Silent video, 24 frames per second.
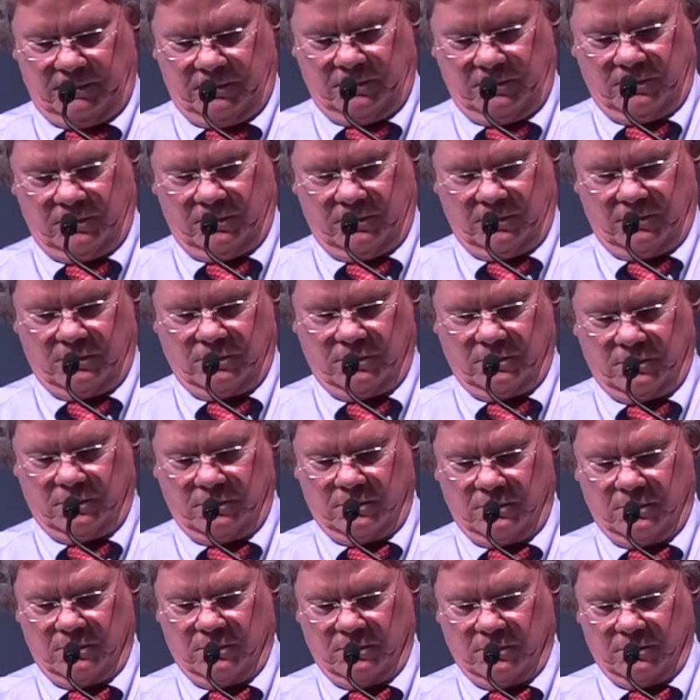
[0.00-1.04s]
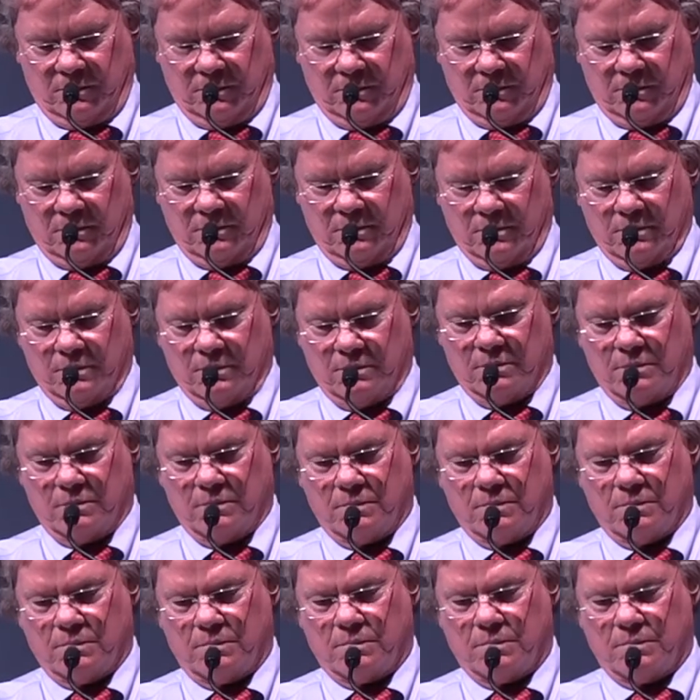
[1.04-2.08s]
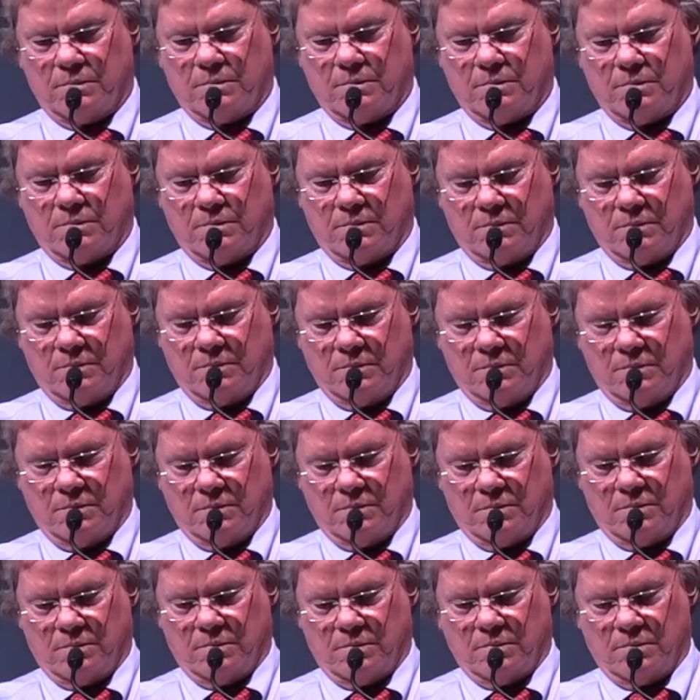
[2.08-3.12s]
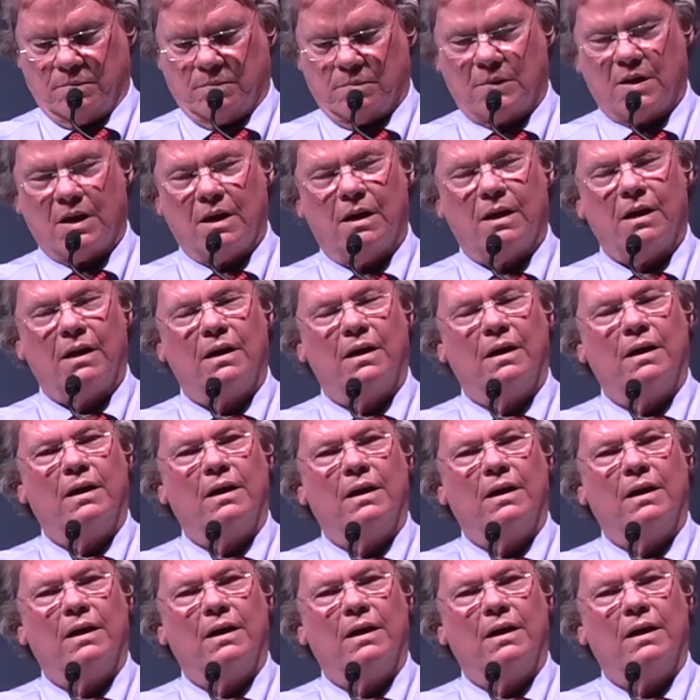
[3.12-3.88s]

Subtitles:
[no speech]